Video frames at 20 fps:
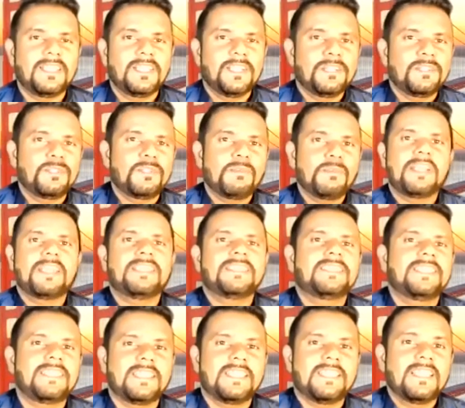So you
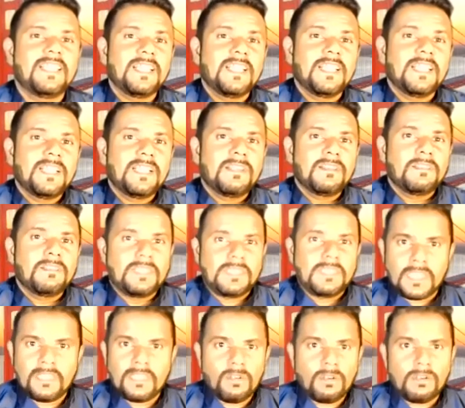understand that
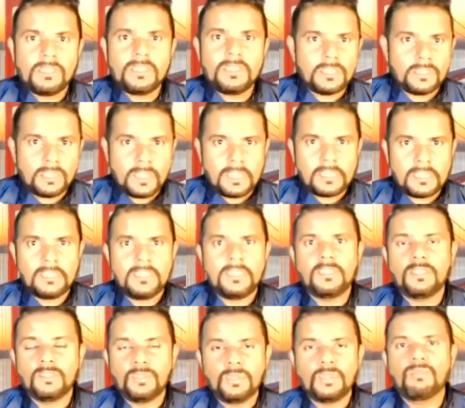technology is
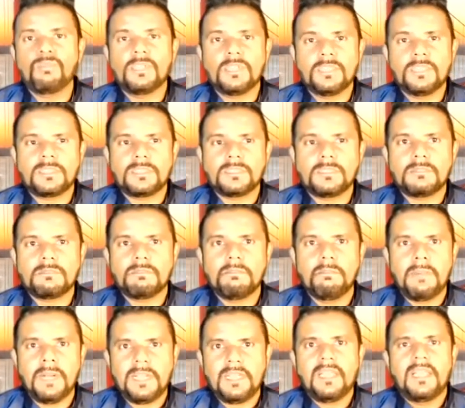good for us,
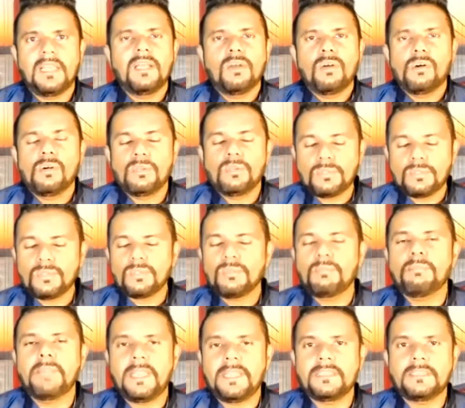but also
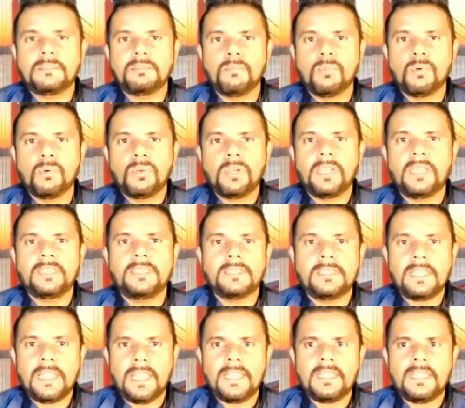make us more lazy,
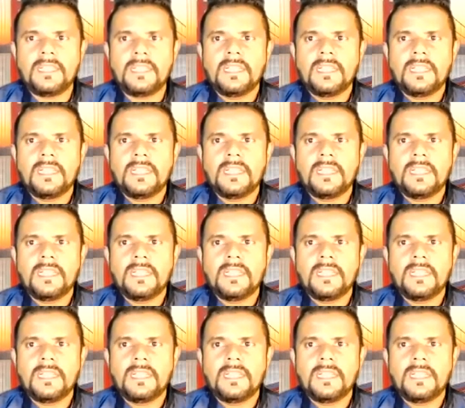and